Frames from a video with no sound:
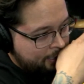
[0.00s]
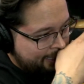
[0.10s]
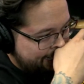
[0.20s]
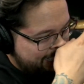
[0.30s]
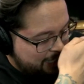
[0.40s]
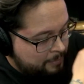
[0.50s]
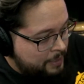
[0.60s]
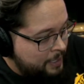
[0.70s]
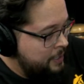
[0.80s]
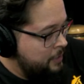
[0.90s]
I
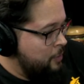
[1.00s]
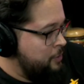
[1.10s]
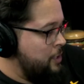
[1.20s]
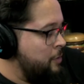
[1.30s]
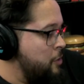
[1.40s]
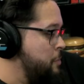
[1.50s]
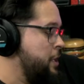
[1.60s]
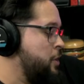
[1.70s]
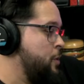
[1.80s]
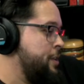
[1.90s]
think was the
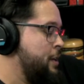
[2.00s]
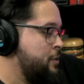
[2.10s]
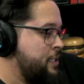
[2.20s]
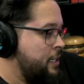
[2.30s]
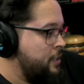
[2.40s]
bigger one that was like